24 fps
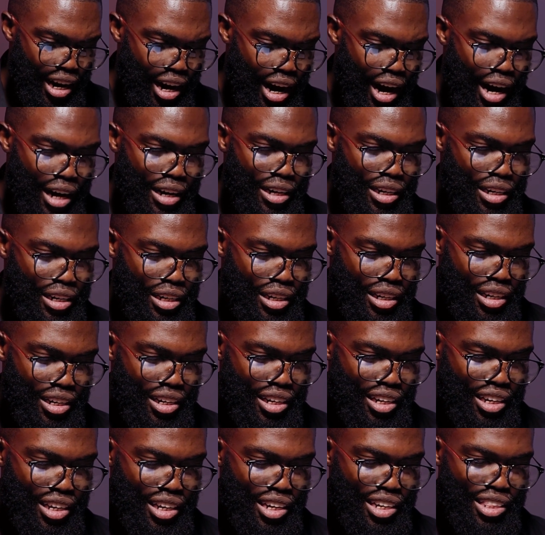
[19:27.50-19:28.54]
carried
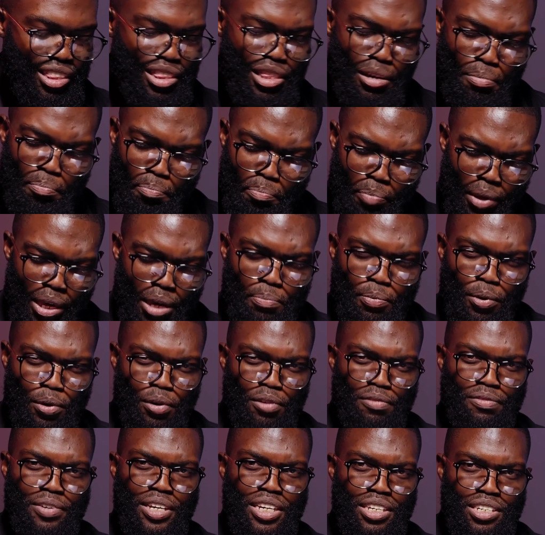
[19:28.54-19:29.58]
the people
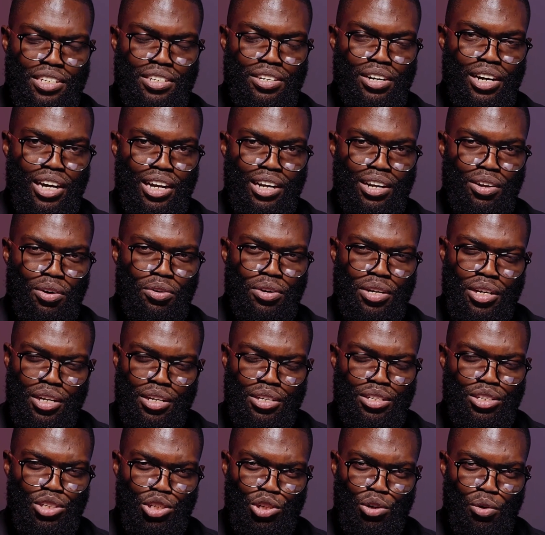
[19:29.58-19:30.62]
of Israel on
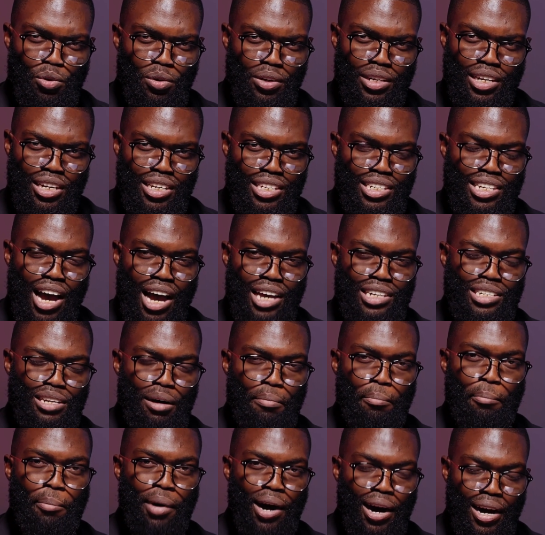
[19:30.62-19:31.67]
his shoulders as a
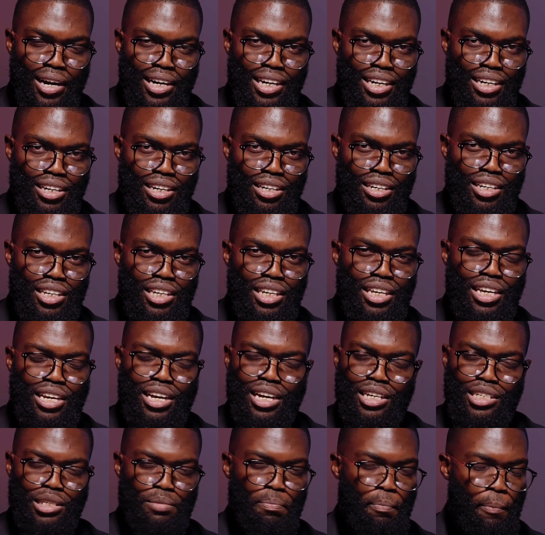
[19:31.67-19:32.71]
burden. He
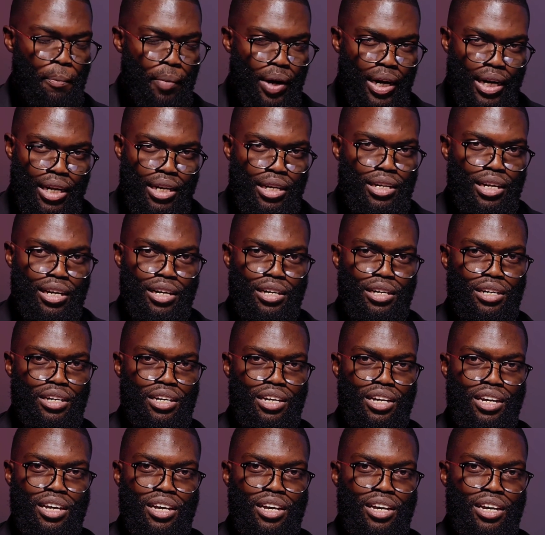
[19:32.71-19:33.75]
has pleaded
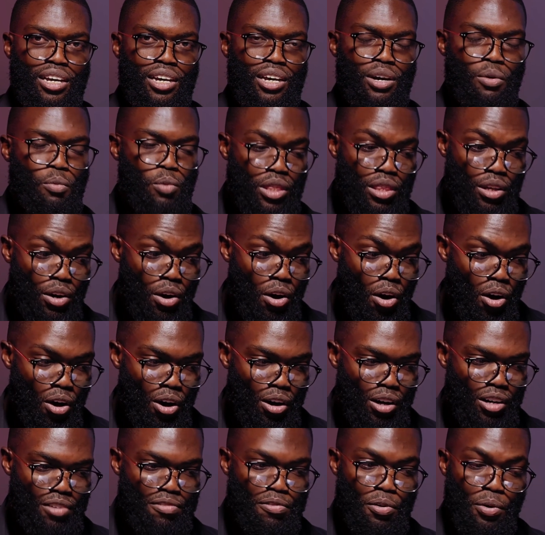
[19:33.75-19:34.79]
with
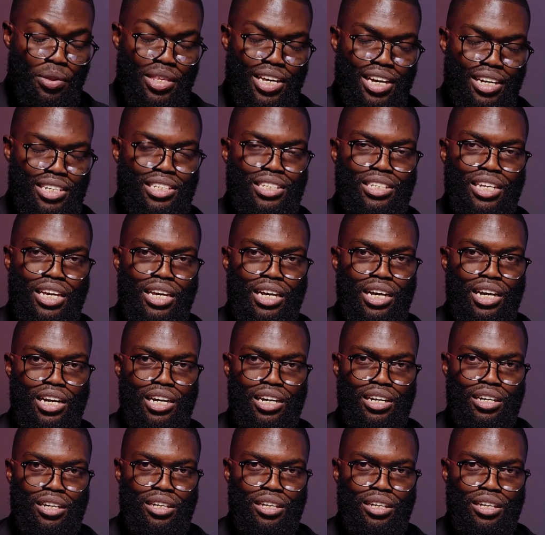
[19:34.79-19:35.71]
God for their sake